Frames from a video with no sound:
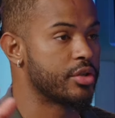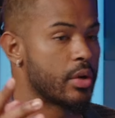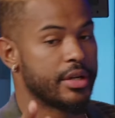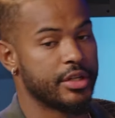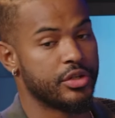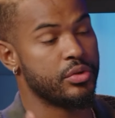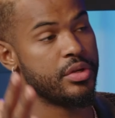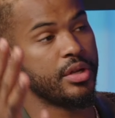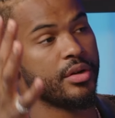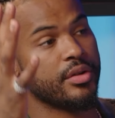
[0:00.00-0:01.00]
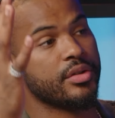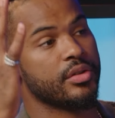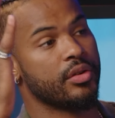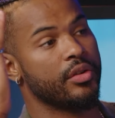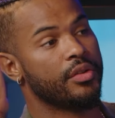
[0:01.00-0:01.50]
So I did two years
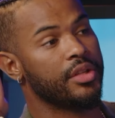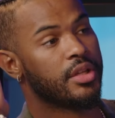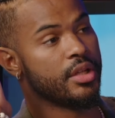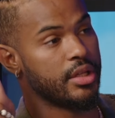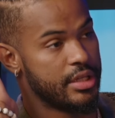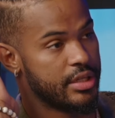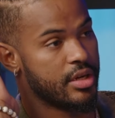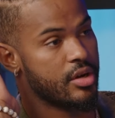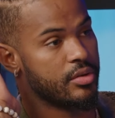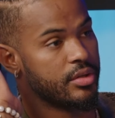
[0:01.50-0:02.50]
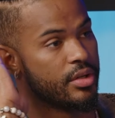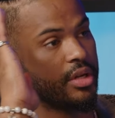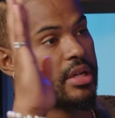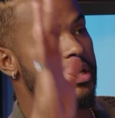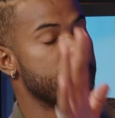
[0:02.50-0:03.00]
on the East Coast,
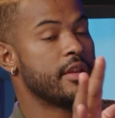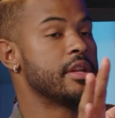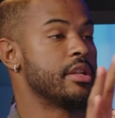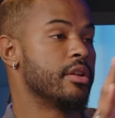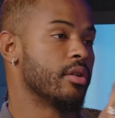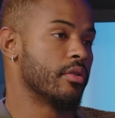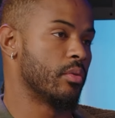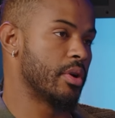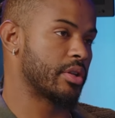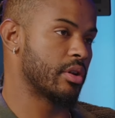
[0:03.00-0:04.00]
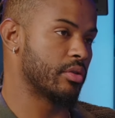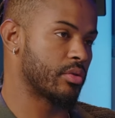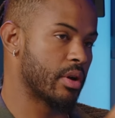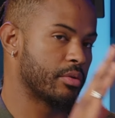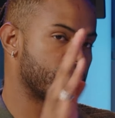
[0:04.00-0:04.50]
Whoa. then a year on the West Coast.
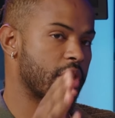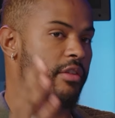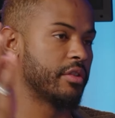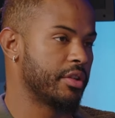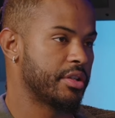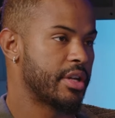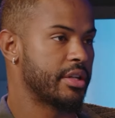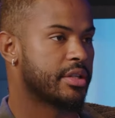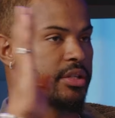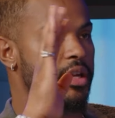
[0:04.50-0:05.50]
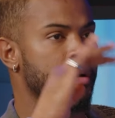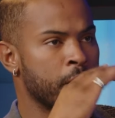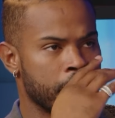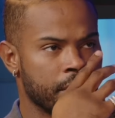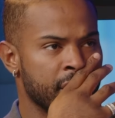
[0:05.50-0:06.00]
So I was wow. traveling state to state.
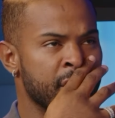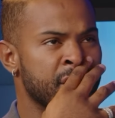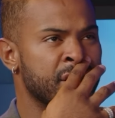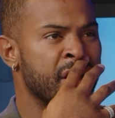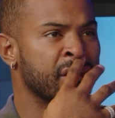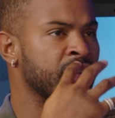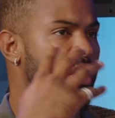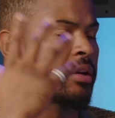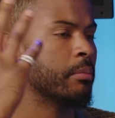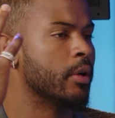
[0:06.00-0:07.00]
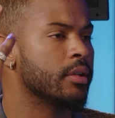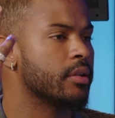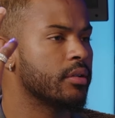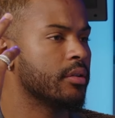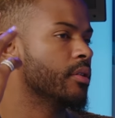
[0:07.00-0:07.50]
We were in each state for like a month.